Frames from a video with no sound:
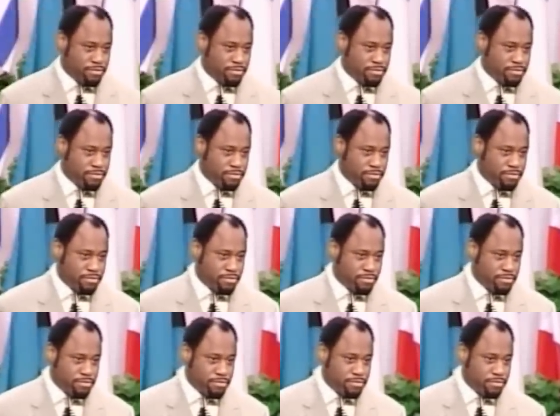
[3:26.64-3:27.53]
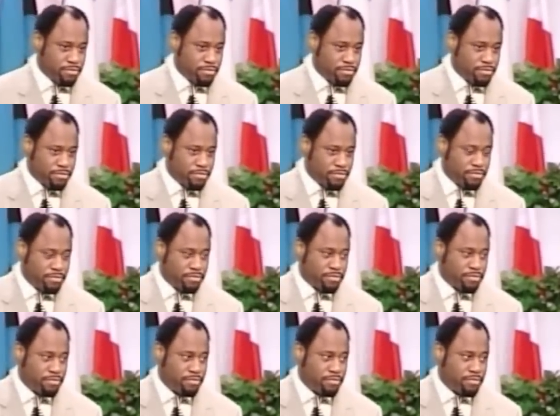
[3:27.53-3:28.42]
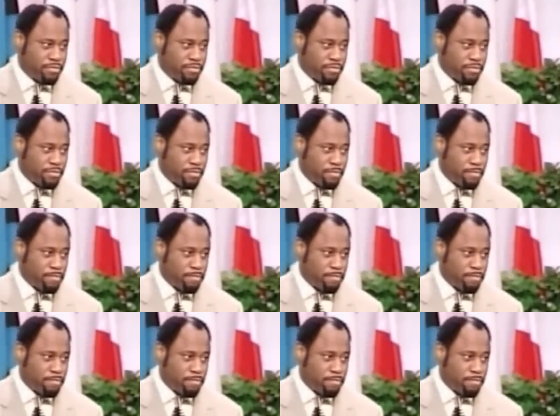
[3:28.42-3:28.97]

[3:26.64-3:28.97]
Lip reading: [no speech]